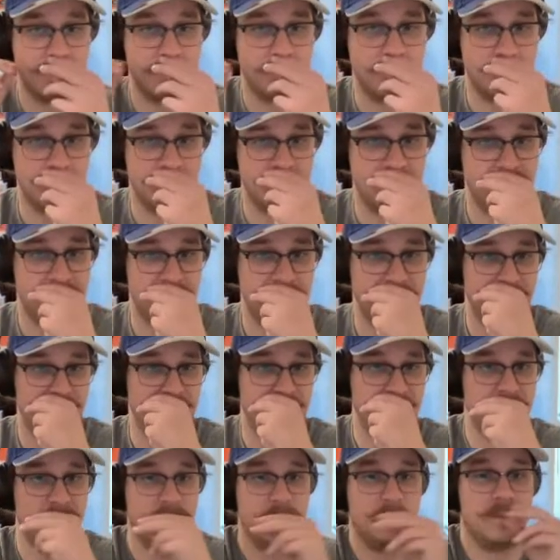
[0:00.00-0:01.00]
I don't
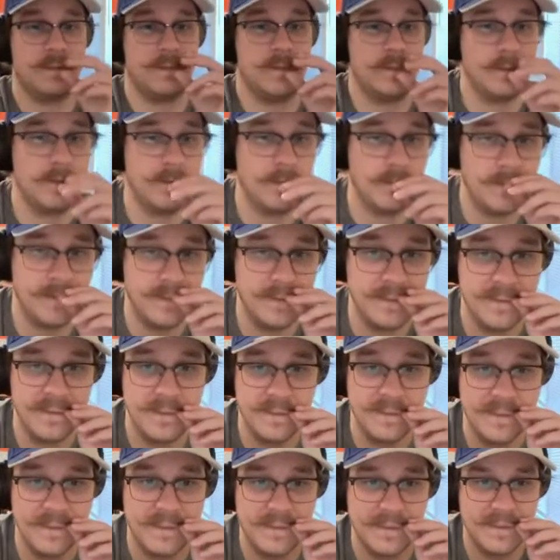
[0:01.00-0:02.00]
want them to be good. I want
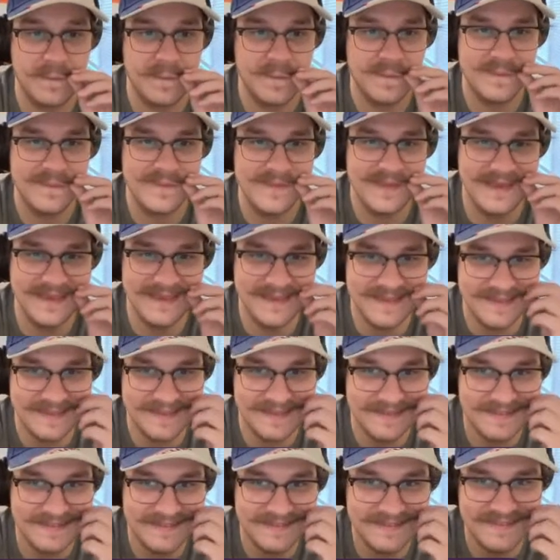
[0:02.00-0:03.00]
them to go away, and I'm